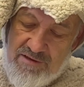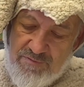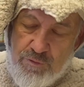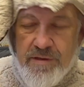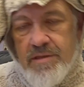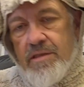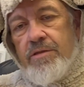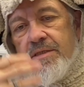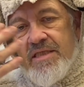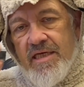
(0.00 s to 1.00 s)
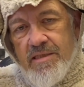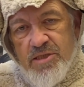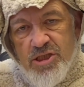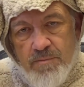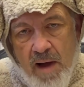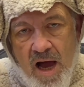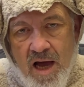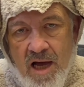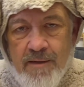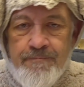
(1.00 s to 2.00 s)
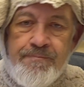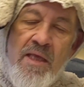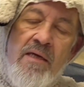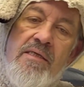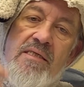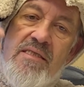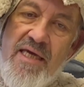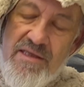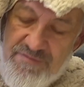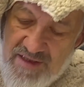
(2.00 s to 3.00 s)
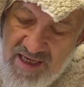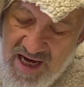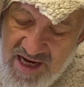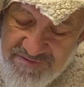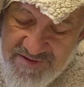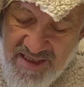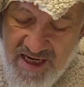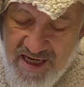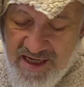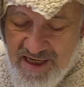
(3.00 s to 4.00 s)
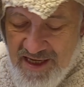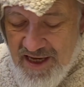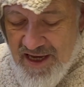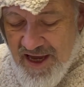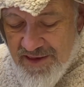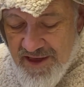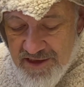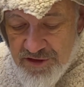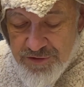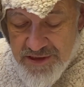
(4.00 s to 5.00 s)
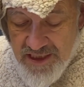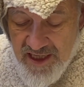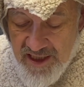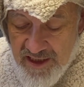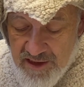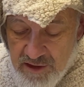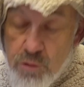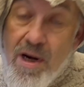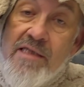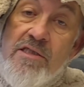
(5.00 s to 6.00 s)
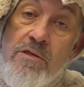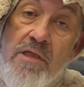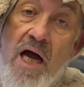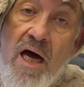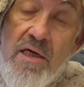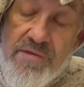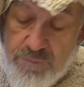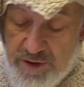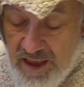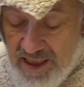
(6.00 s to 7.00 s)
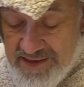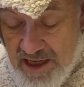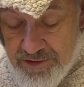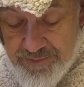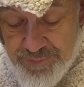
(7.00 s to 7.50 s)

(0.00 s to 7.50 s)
it for you. So you say the Shema, you say the V'ahavta, and then you say, "Grant, O God, that we lie down in